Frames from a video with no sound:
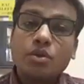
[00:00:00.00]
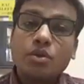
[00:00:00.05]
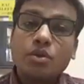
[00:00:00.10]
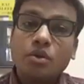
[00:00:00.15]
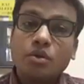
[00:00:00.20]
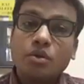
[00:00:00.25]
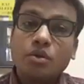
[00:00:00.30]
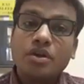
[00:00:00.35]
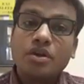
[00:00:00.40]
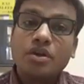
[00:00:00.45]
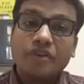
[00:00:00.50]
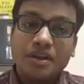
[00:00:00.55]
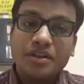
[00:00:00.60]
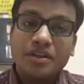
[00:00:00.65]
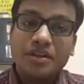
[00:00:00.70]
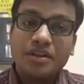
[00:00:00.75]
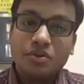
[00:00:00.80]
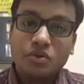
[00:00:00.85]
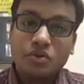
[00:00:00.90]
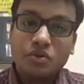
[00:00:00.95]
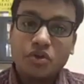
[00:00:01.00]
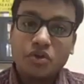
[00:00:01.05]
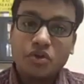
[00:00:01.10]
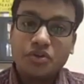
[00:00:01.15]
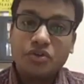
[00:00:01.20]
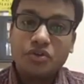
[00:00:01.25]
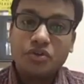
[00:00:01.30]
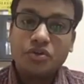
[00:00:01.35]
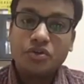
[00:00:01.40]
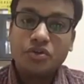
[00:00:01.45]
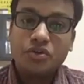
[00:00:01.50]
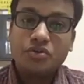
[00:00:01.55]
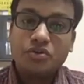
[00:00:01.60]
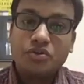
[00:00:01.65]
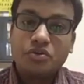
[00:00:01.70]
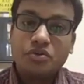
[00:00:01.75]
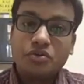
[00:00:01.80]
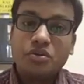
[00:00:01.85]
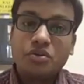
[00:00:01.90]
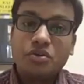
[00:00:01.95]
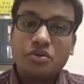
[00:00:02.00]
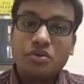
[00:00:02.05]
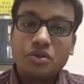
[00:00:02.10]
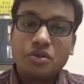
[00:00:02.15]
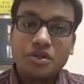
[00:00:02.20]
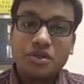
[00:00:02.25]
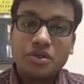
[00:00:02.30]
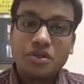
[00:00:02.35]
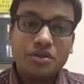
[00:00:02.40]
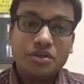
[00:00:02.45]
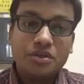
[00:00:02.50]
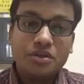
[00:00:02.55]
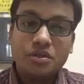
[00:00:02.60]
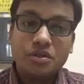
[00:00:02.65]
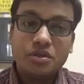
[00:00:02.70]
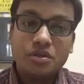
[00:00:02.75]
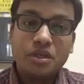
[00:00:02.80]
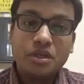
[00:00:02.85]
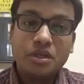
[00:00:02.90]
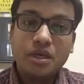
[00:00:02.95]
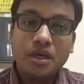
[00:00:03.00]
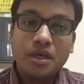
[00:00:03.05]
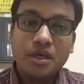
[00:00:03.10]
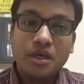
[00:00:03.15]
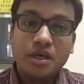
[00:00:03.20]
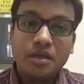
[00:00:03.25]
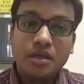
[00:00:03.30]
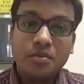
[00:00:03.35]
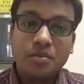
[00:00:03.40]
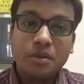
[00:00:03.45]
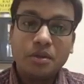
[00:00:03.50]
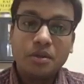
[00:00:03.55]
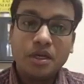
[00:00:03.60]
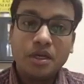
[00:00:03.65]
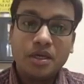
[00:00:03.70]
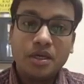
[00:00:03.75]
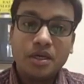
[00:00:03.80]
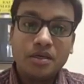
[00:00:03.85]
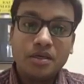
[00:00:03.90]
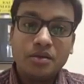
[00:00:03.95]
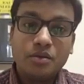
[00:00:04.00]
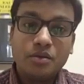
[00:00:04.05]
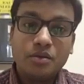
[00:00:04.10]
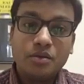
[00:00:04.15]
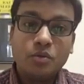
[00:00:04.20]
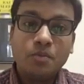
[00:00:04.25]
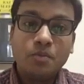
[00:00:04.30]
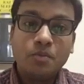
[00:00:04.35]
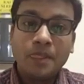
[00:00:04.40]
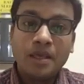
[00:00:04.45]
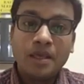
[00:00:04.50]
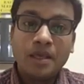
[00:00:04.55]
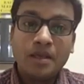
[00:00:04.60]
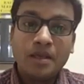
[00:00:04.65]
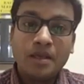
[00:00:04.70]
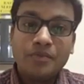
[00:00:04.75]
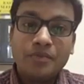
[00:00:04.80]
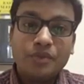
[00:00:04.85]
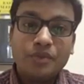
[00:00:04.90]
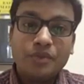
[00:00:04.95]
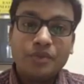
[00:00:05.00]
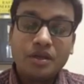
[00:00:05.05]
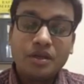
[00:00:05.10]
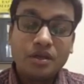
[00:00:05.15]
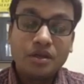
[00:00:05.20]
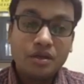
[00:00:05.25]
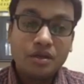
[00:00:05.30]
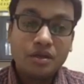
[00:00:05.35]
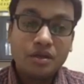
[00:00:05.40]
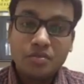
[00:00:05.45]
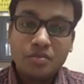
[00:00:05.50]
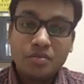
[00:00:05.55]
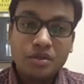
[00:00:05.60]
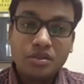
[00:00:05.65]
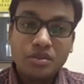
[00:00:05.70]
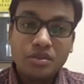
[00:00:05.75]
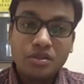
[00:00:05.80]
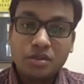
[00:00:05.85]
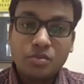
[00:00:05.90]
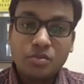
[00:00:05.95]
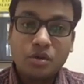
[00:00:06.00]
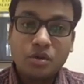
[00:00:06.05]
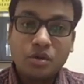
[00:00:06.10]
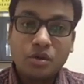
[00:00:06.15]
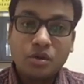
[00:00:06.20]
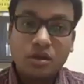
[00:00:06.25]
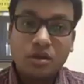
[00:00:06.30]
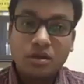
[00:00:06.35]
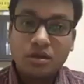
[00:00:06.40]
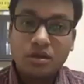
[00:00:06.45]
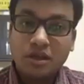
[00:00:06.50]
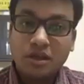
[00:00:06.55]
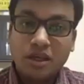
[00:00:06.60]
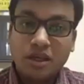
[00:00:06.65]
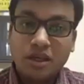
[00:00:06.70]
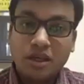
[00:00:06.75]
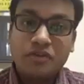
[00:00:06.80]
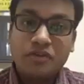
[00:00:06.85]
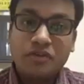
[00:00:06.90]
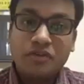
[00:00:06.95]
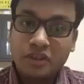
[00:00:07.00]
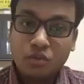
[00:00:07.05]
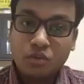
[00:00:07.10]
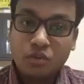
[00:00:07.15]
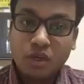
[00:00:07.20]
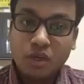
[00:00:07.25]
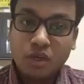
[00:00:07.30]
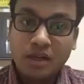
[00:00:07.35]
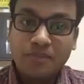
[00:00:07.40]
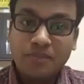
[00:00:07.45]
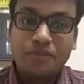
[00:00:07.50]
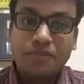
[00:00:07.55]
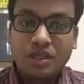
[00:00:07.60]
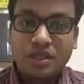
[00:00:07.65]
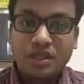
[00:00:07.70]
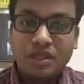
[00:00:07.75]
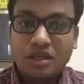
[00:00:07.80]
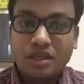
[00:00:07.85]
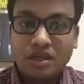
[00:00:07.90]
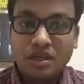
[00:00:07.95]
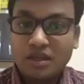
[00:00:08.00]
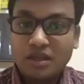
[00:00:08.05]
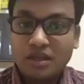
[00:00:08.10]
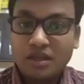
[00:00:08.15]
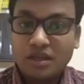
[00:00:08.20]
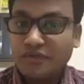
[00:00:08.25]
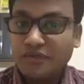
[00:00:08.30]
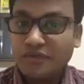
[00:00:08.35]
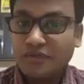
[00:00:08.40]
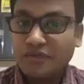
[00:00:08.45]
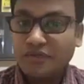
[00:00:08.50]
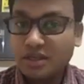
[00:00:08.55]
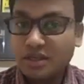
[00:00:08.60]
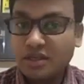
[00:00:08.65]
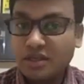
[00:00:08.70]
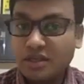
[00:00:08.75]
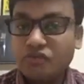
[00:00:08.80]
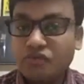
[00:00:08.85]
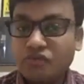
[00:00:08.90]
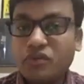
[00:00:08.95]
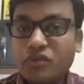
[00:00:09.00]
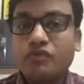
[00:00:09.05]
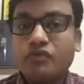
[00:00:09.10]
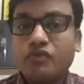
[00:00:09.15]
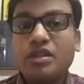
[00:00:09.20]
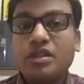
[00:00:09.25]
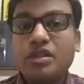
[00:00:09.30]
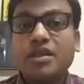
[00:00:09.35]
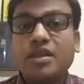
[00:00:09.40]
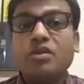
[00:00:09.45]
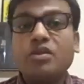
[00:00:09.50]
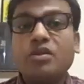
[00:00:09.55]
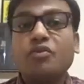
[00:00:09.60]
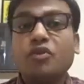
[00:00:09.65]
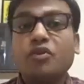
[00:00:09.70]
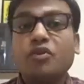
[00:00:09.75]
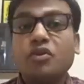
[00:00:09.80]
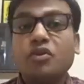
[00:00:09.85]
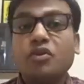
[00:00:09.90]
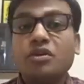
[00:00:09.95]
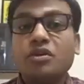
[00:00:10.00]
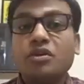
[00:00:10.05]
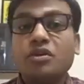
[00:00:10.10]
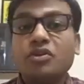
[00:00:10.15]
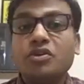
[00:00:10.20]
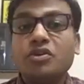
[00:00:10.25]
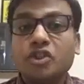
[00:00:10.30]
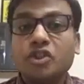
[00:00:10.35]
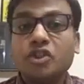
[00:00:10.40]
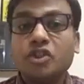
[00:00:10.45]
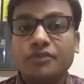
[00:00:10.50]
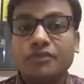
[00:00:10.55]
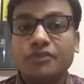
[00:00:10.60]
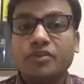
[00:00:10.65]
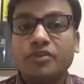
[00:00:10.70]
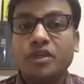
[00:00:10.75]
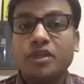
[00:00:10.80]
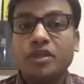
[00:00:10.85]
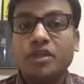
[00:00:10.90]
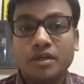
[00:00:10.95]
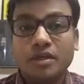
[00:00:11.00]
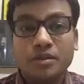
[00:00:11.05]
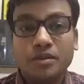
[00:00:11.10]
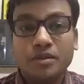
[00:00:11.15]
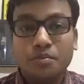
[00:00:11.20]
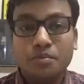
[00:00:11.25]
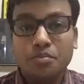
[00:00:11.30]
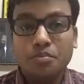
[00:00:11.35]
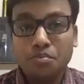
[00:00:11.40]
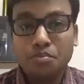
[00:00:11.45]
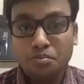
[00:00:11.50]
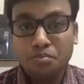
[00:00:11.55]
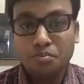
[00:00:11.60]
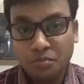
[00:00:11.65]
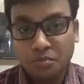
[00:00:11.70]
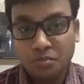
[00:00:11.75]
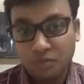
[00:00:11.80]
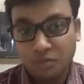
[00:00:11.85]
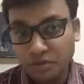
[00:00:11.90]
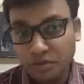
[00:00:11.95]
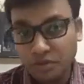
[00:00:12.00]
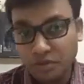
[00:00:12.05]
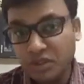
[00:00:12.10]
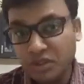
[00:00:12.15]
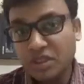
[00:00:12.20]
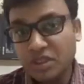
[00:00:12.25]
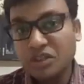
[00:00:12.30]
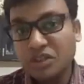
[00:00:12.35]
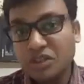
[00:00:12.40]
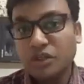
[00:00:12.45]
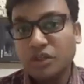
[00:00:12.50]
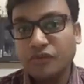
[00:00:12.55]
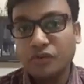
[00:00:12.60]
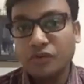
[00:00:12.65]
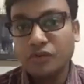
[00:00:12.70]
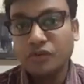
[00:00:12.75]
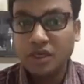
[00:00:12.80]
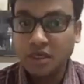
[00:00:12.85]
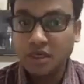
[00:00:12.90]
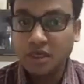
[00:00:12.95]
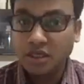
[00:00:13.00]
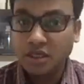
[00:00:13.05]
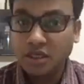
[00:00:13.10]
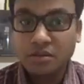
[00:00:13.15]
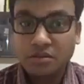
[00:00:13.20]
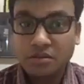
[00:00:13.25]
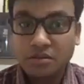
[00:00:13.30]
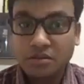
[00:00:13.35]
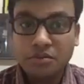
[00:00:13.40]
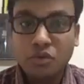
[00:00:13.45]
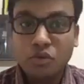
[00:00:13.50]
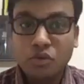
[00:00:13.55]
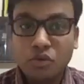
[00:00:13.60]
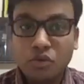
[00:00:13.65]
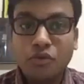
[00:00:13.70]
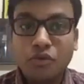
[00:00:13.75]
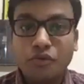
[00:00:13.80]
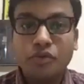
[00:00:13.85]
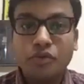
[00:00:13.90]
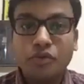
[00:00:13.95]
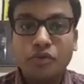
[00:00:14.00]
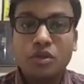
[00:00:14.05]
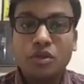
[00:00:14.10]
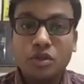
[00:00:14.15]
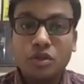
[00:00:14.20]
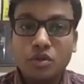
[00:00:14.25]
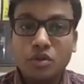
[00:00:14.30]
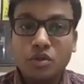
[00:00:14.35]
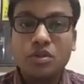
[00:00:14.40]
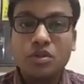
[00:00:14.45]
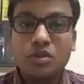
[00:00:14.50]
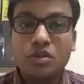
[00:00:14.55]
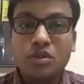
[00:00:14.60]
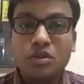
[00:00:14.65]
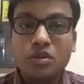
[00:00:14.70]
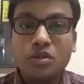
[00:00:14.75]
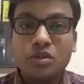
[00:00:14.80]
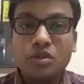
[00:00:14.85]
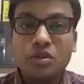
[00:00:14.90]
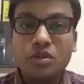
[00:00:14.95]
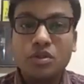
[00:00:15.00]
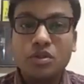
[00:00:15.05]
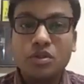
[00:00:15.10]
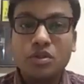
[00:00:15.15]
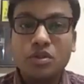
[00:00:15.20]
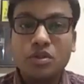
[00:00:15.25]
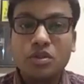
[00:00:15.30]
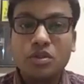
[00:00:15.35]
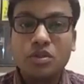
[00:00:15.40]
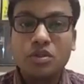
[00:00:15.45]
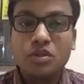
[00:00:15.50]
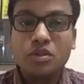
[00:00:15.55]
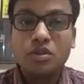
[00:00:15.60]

role on defining the strategy. So the strategy which they can apply into their current business model, if it fits well. If it doesn't fit well, then look for the shift, and with the shift again, we'll go for the newer set of technology.